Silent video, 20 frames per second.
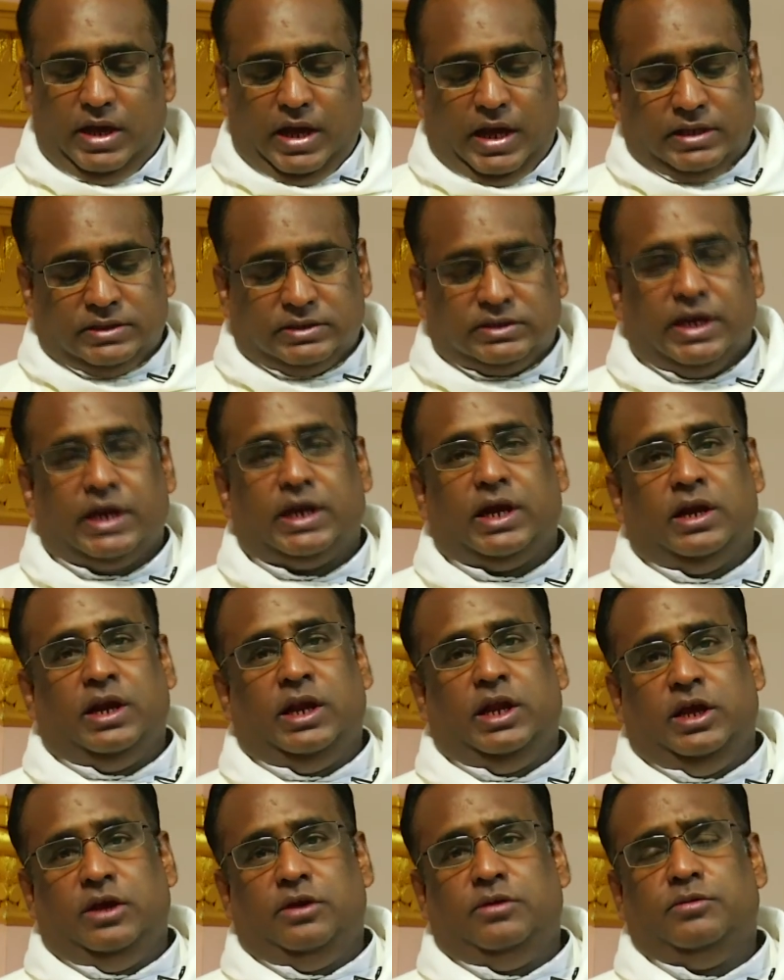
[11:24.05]
And
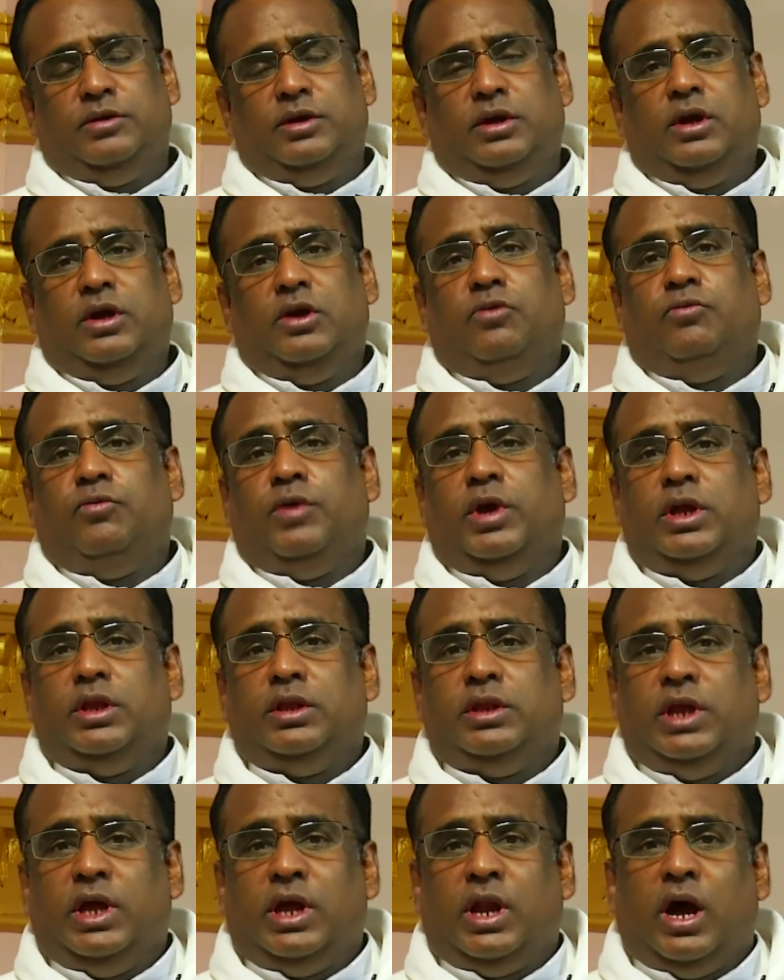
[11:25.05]
secondly,
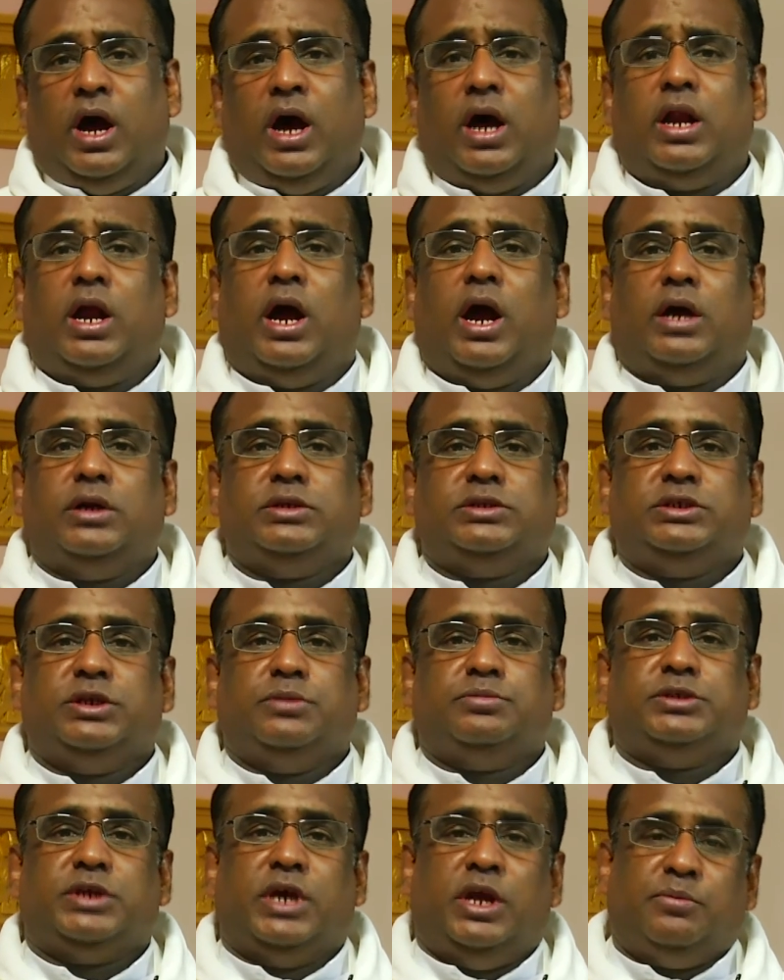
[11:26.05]
when there are
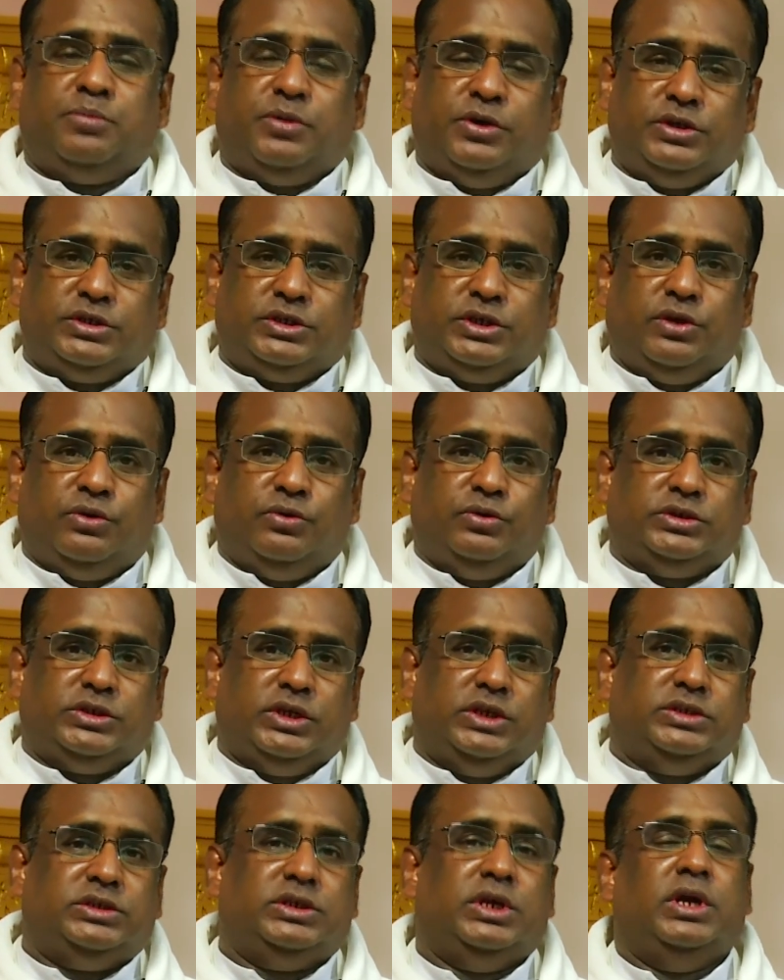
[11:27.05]
hardships and
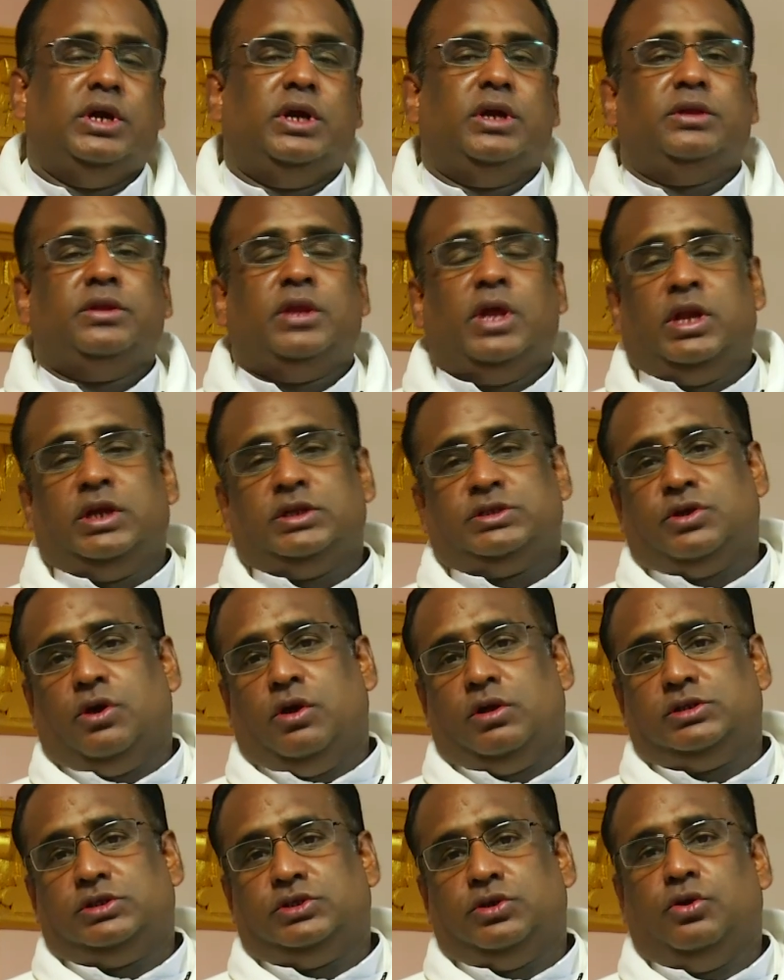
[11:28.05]
persecutions, there is
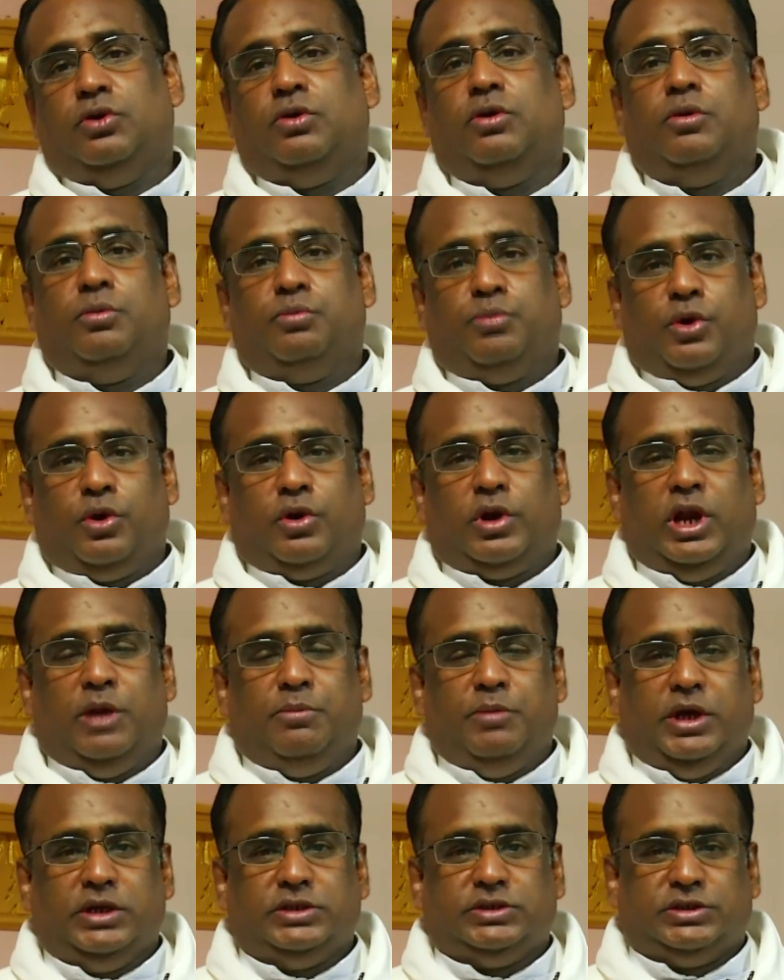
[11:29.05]
also
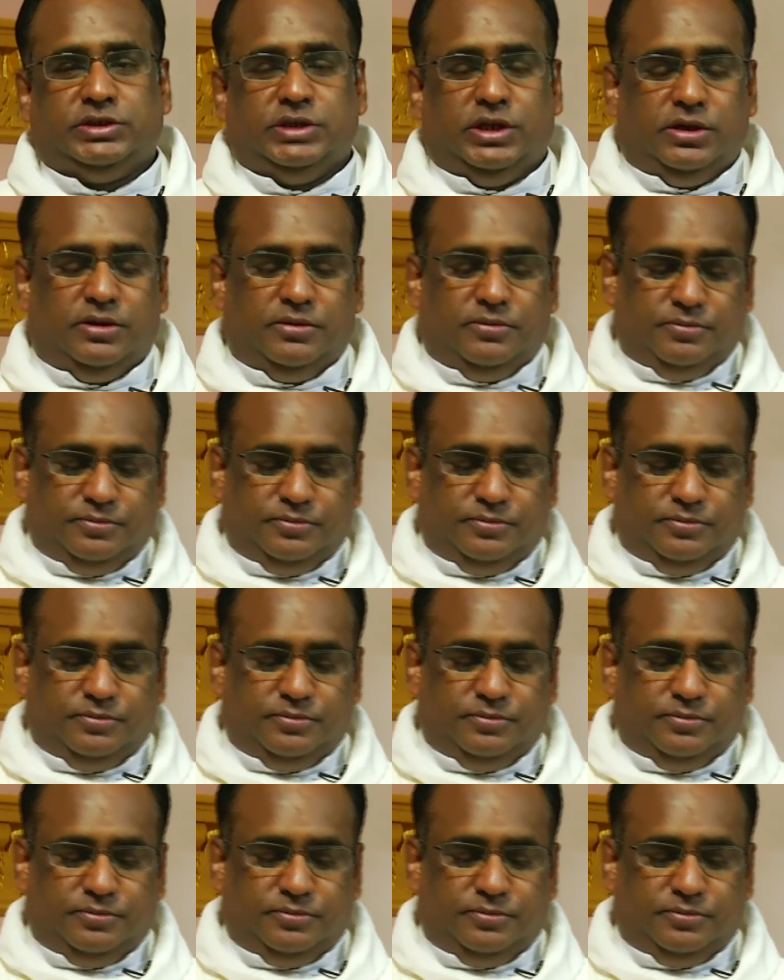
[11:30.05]
proclamation.